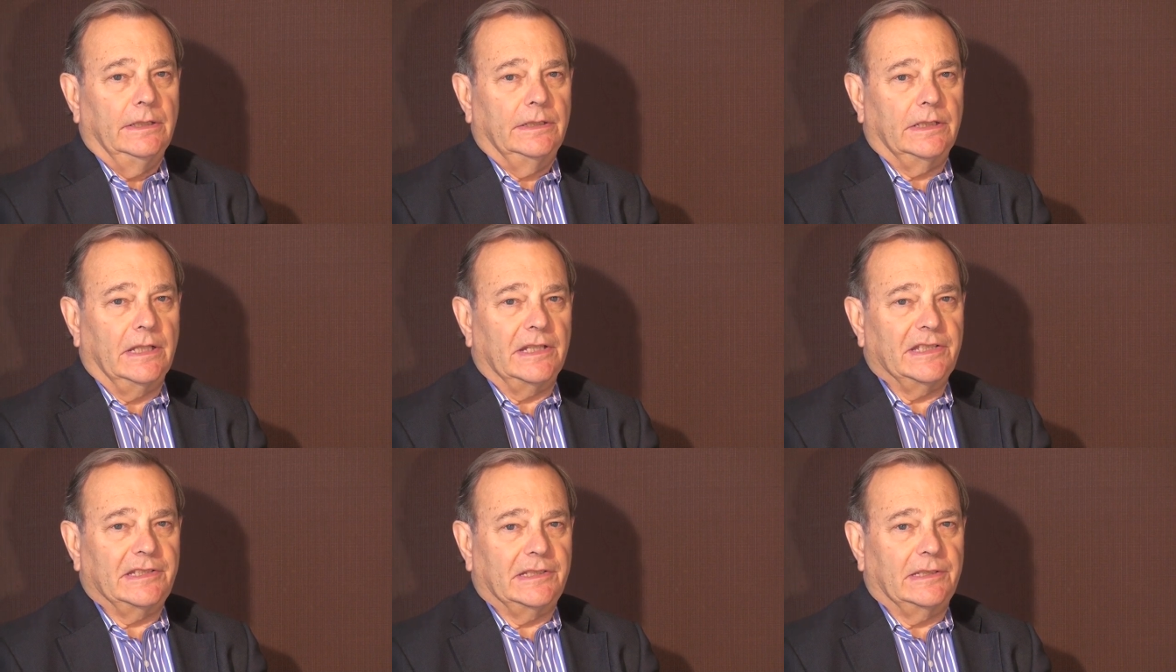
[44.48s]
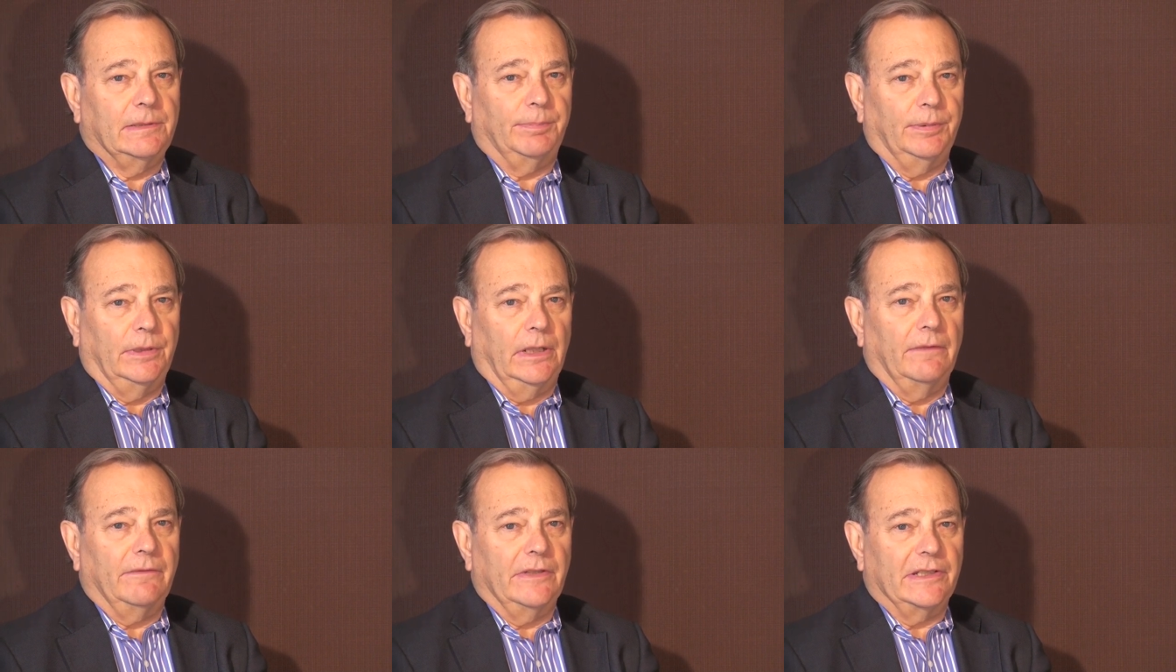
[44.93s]
just the
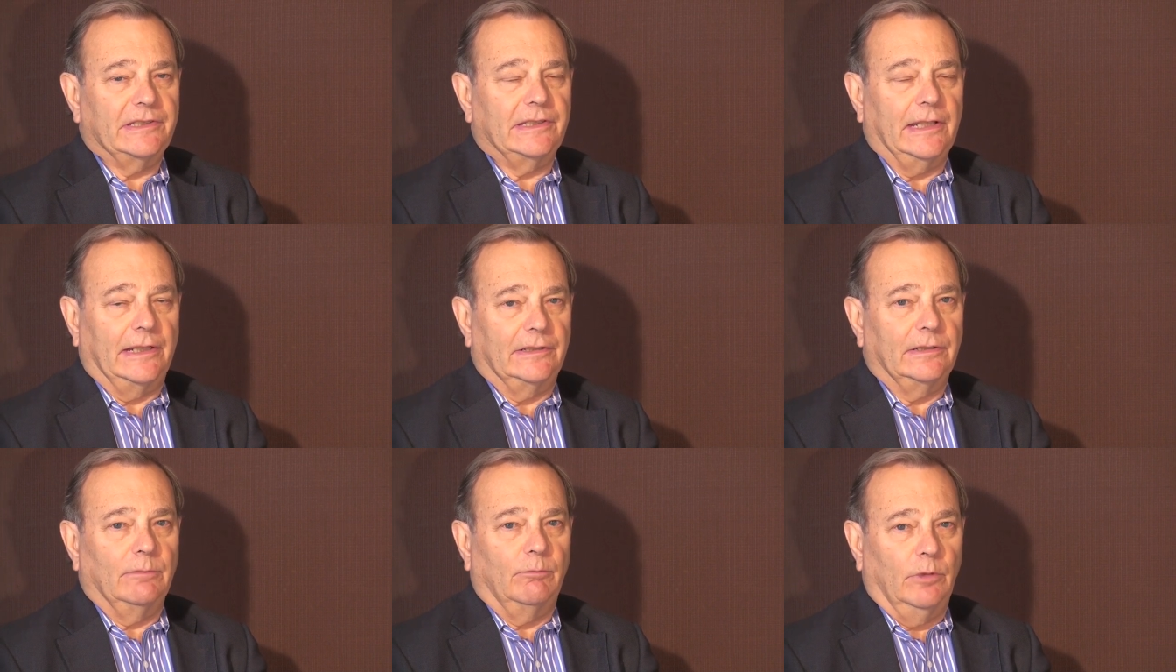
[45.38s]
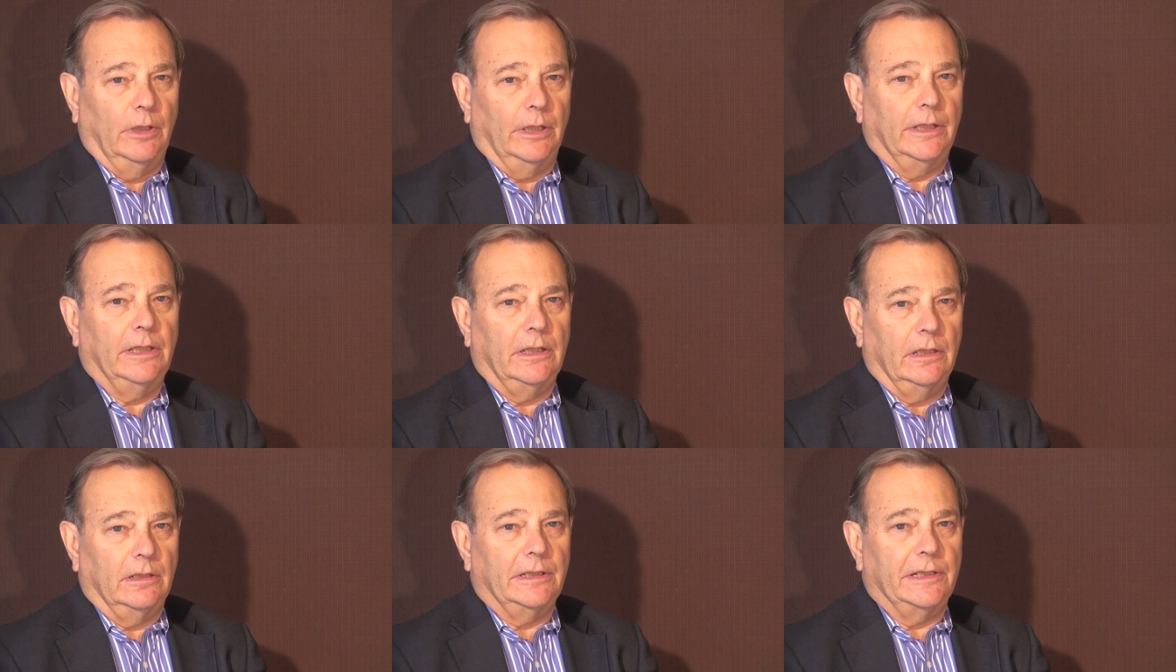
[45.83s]
private sector
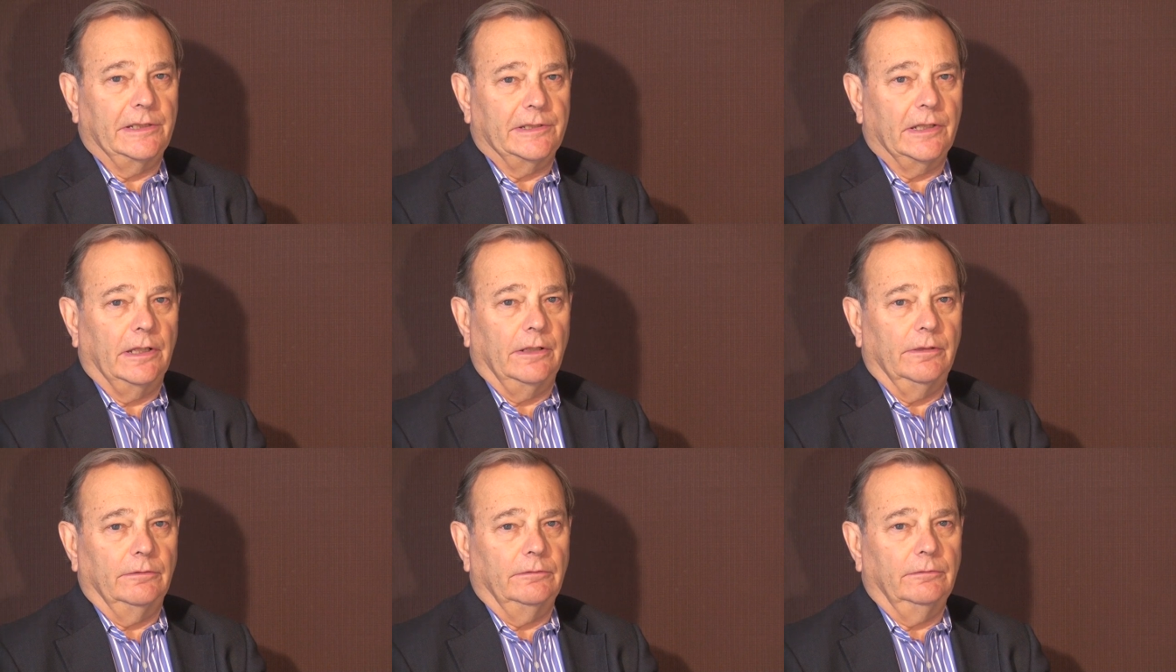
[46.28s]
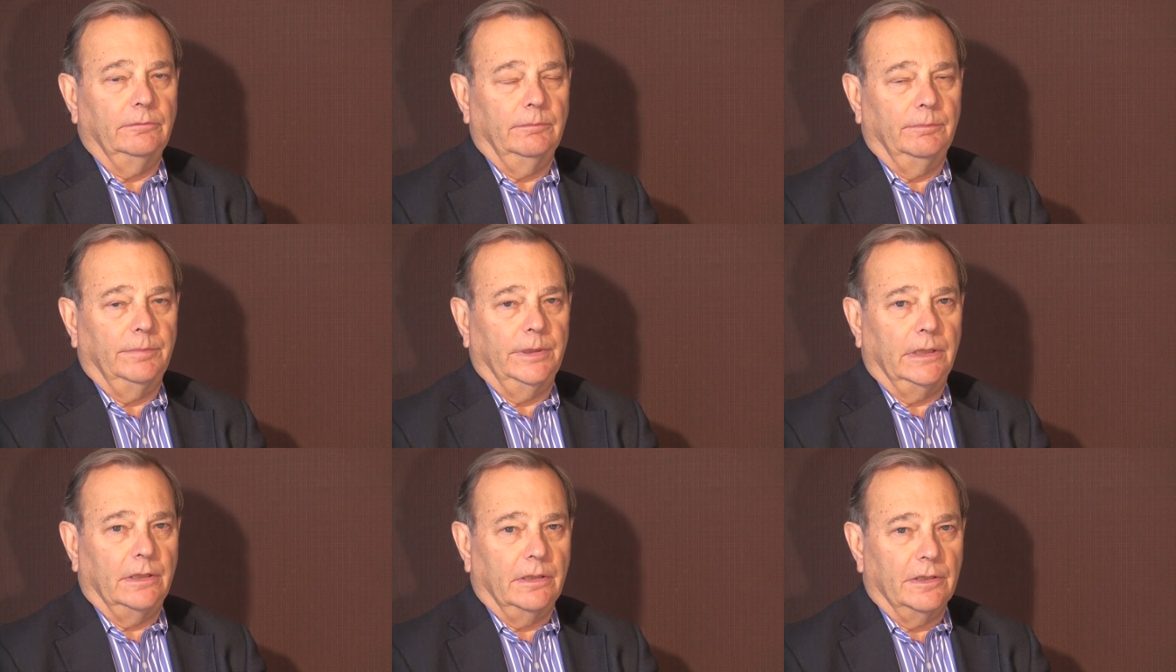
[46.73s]
working on its
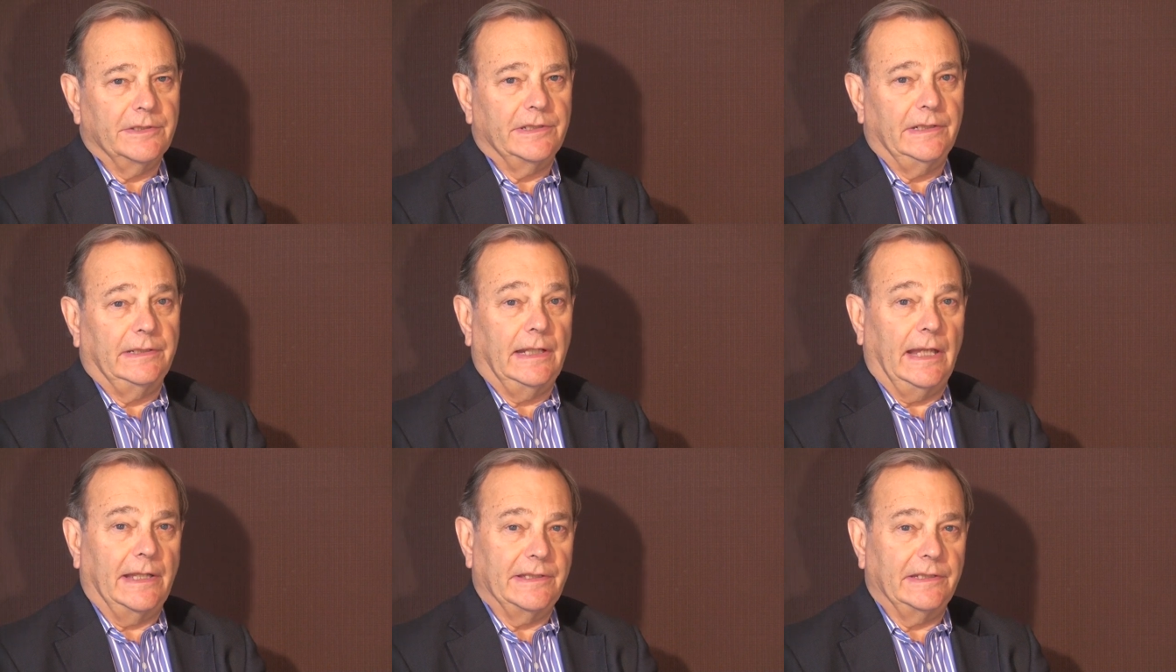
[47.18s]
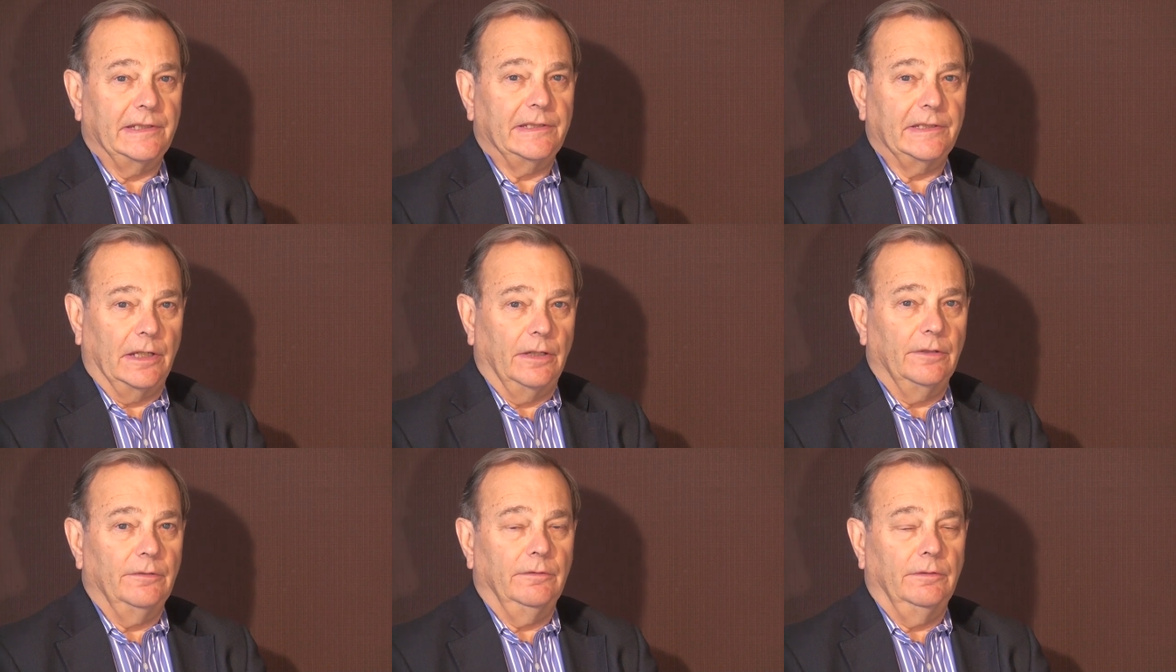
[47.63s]
own because it has
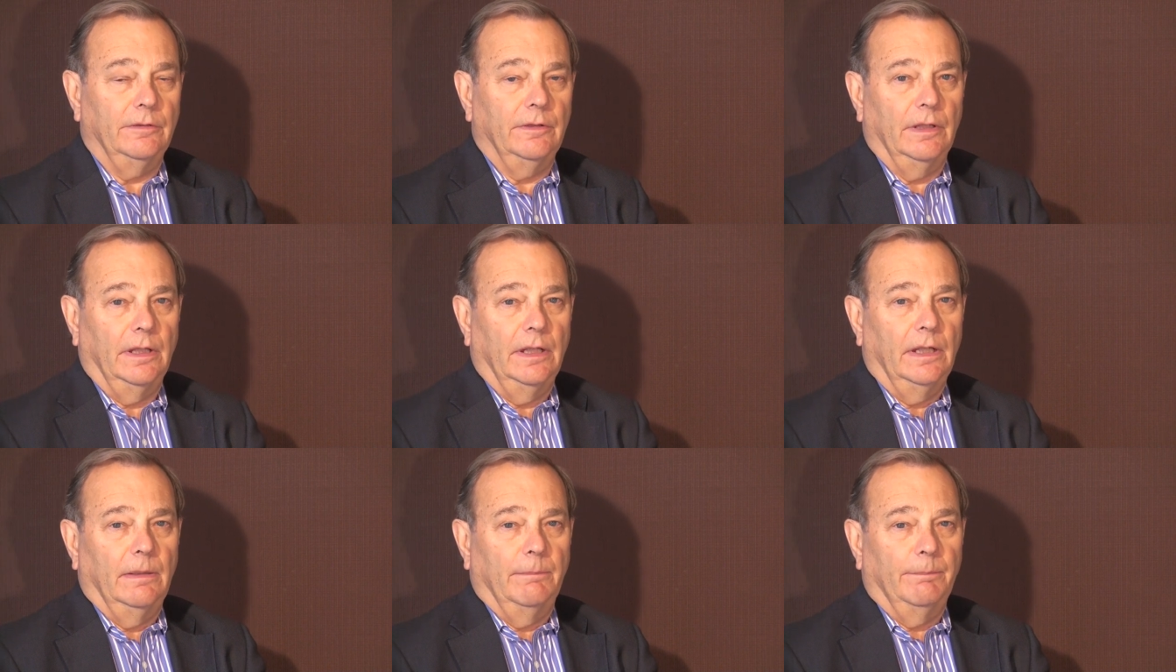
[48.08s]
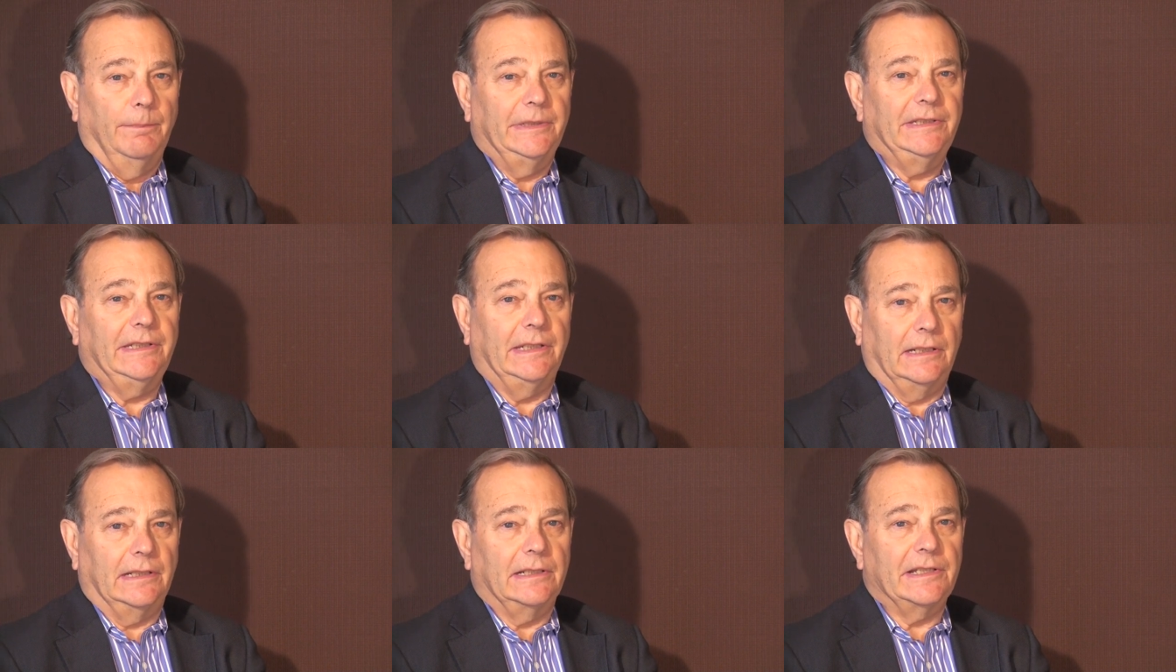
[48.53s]
its own
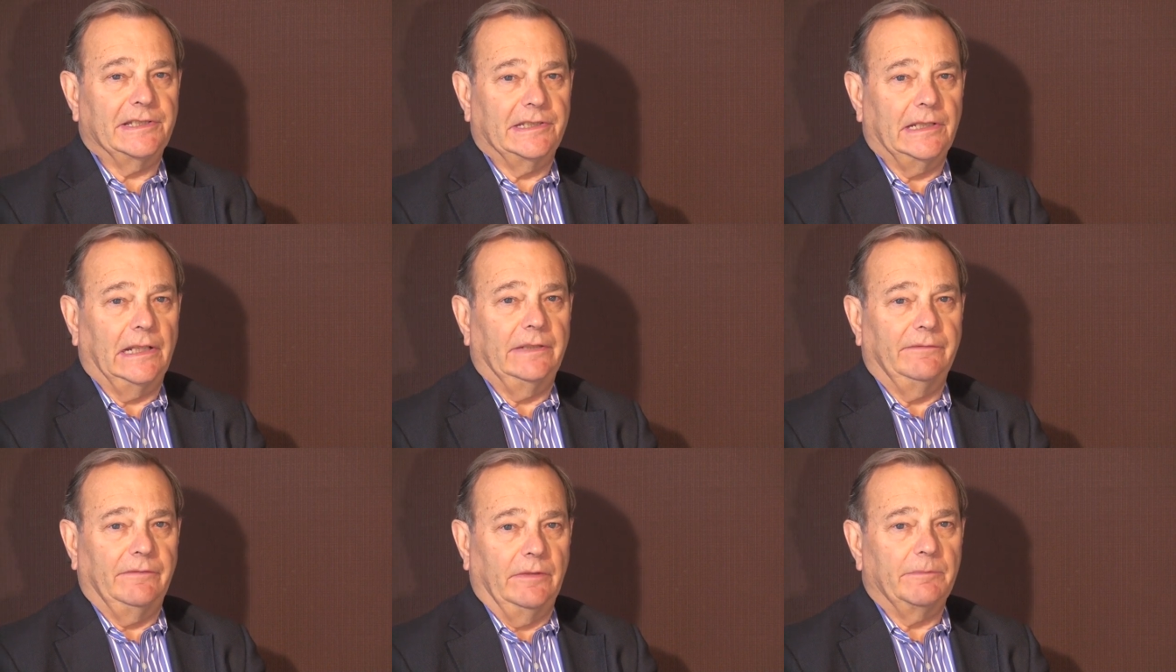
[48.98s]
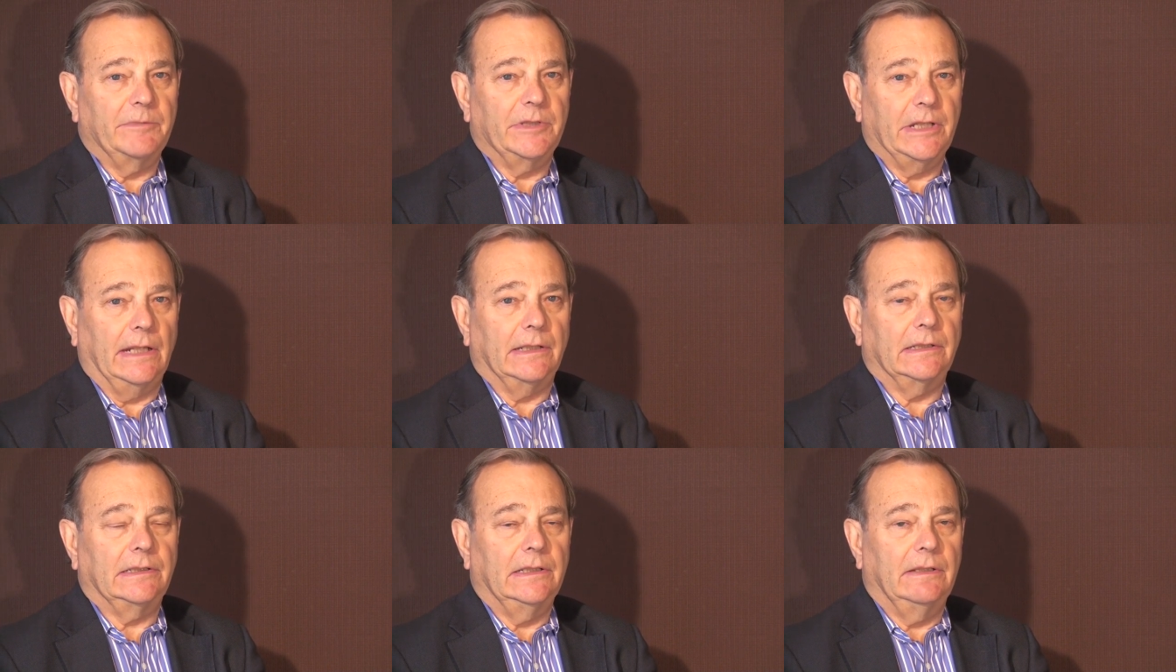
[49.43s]
particular set of
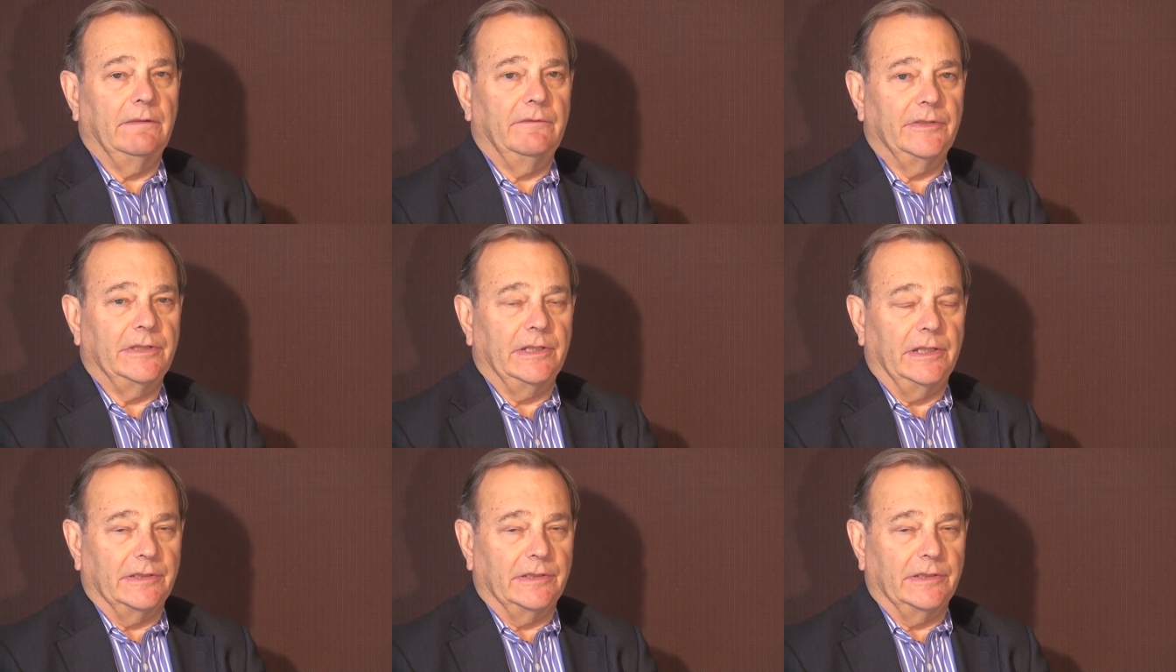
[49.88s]
objectives.